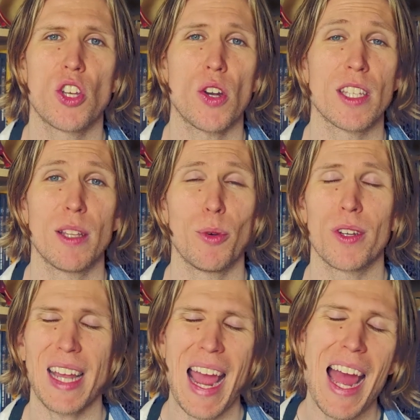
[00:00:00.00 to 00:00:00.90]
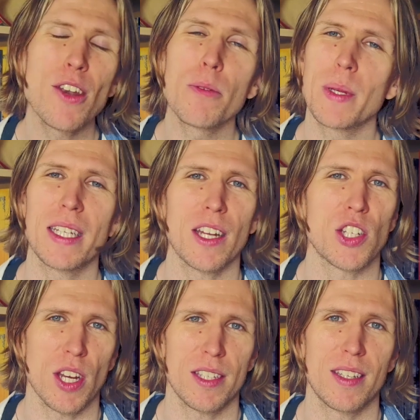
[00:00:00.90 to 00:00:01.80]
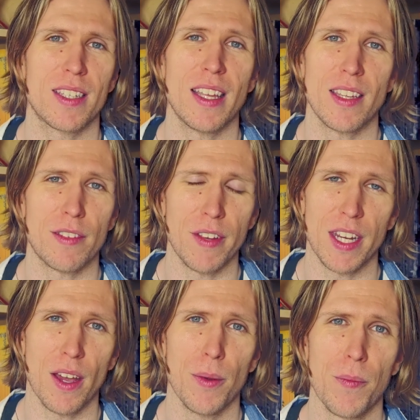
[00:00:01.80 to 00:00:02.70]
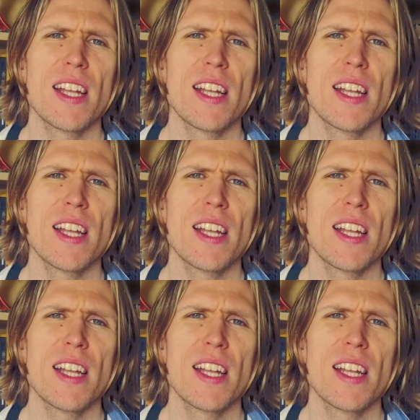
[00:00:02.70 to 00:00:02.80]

gone into the book cannot be done justice in this video.